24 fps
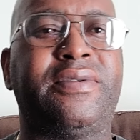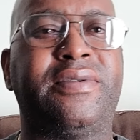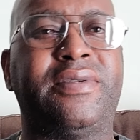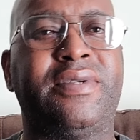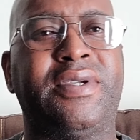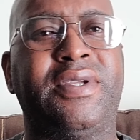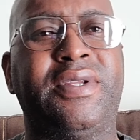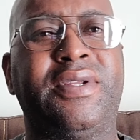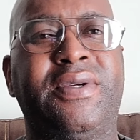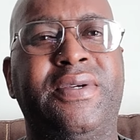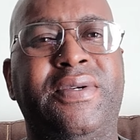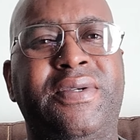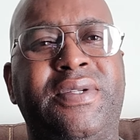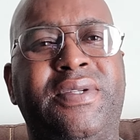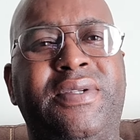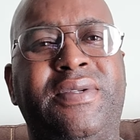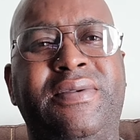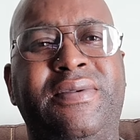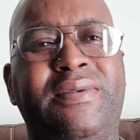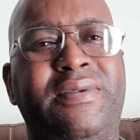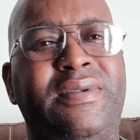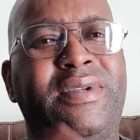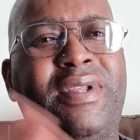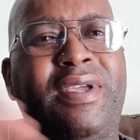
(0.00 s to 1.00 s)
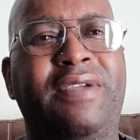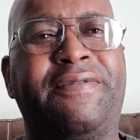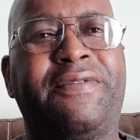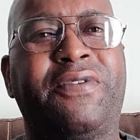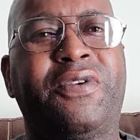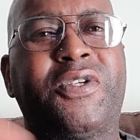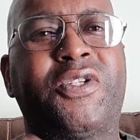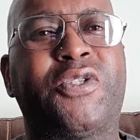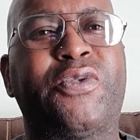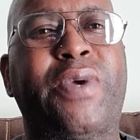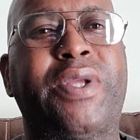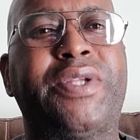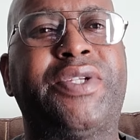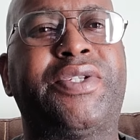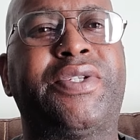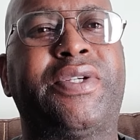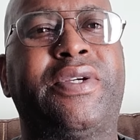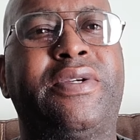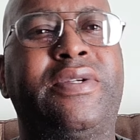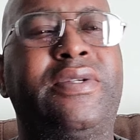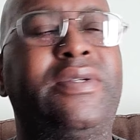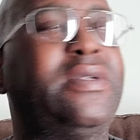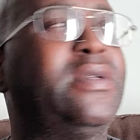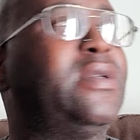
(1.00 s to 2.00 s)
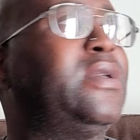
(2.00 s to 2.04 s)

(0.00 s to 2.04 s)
It's like for a sweatshirt,